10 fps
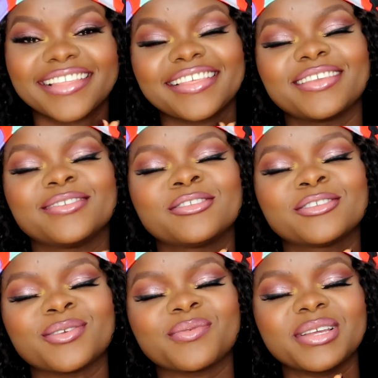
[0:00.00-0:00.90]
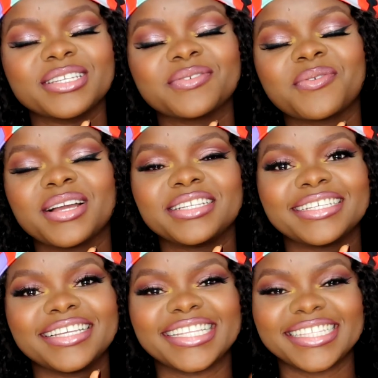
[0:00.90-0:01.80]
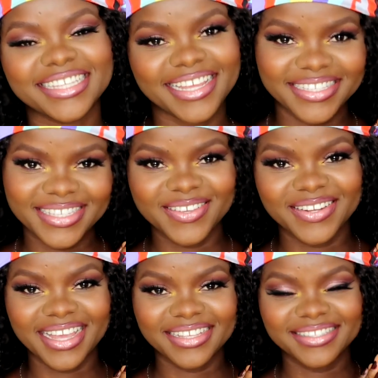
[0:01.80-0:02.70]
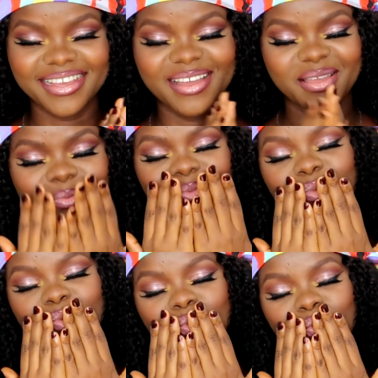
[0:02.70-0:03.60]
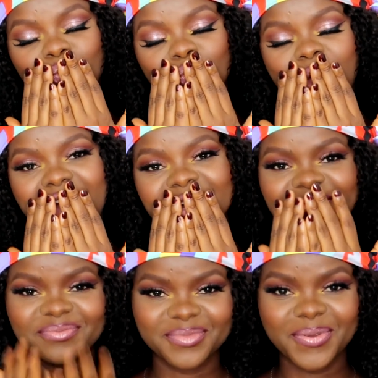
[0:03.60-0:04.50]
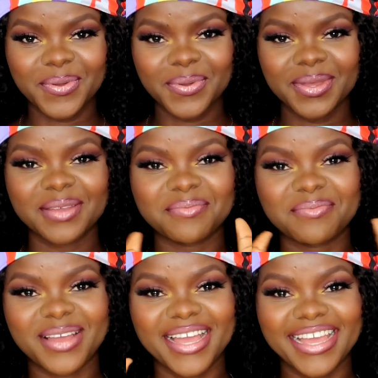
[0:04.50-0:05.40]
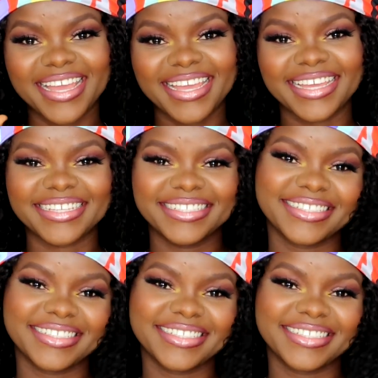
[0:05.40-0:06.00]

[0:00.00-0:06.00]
Thank you so much for watching. Until I see you next time. Mwah. Bye.